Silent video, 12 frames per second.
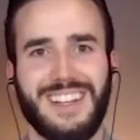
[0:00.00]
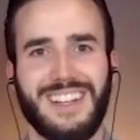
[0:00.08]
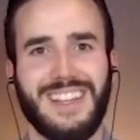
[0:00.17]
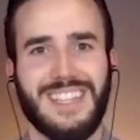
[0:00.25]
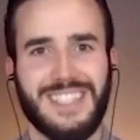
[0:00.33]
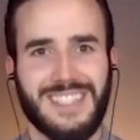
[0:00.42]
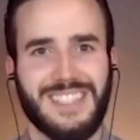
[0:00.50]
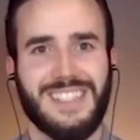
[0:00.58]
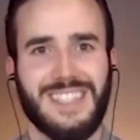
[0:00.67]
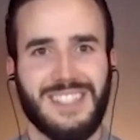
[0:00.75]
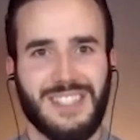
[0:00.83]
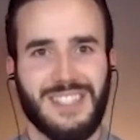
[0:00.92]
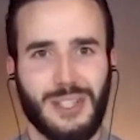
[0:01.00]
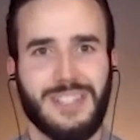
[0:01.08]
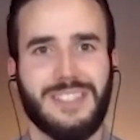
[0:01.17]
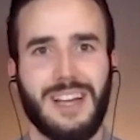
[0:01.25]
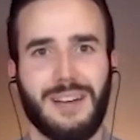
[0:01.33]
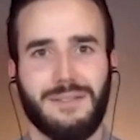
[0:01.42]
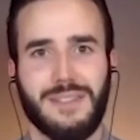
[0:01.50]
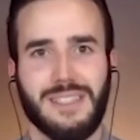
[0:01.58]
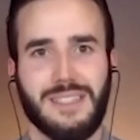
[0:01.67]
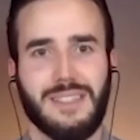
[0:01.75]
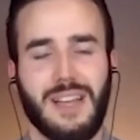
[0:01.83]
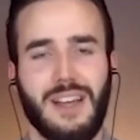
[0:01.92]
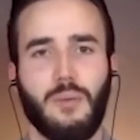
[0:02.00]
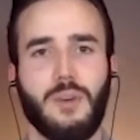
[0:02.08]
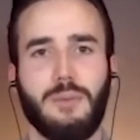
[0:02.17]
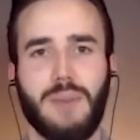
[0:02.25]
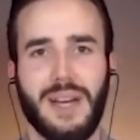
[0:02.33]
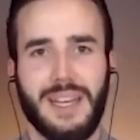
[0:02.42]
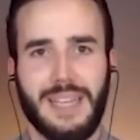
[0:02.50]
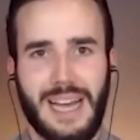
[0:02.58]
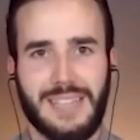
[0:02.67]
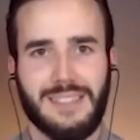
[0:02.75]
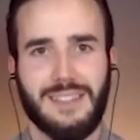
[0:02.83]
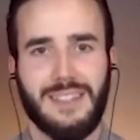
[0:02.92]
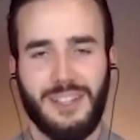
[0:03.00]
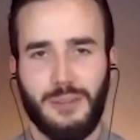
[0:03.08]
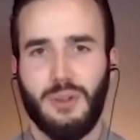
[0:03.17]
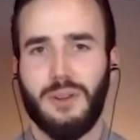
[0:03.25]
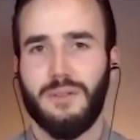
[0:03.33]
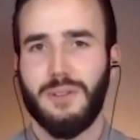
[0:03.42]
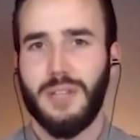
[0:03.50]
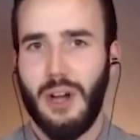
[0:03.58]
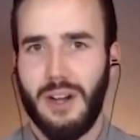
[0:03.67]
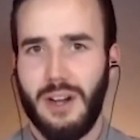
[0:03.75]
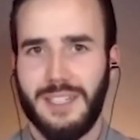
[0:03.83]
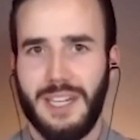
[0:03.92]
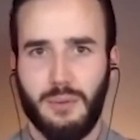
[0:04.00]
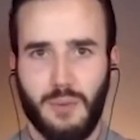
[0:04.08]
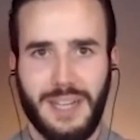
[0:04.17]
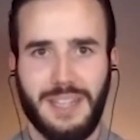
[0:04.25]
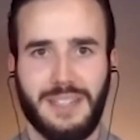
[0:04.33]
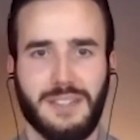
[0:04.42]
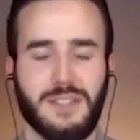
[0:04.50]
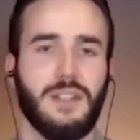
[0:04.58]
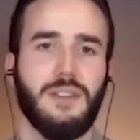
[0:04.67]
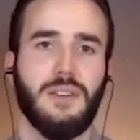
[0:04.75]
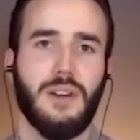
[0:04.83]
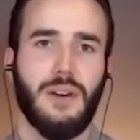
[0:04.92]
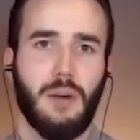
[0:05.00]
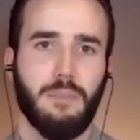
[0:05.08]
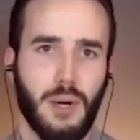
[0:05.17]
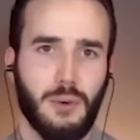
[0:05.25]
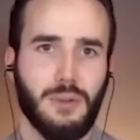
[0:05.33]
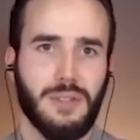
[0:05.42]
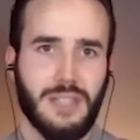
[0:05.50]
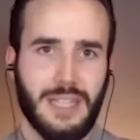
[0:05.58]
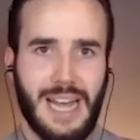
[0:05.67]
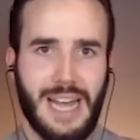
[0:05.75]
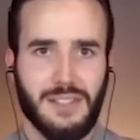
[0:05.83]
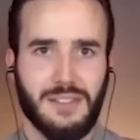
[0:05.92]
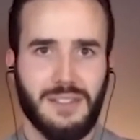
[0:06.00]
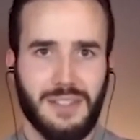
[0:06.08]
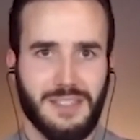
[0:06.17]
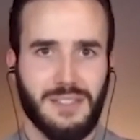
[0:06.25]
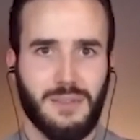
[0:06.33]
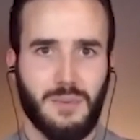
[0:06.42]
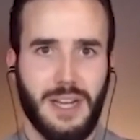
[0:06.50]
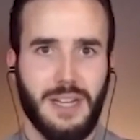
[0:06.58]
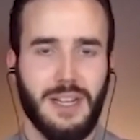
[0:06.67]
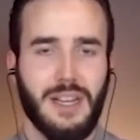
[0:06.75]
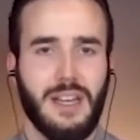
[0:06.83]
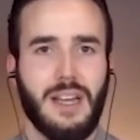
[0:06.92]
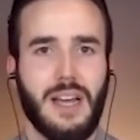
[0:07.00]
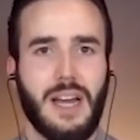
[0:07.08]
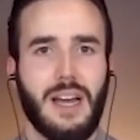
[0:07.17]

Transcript: Like, this is the good stuff. This is when you buy gasoline, you look for the octane rating so that you know how potent the gasoline is, right?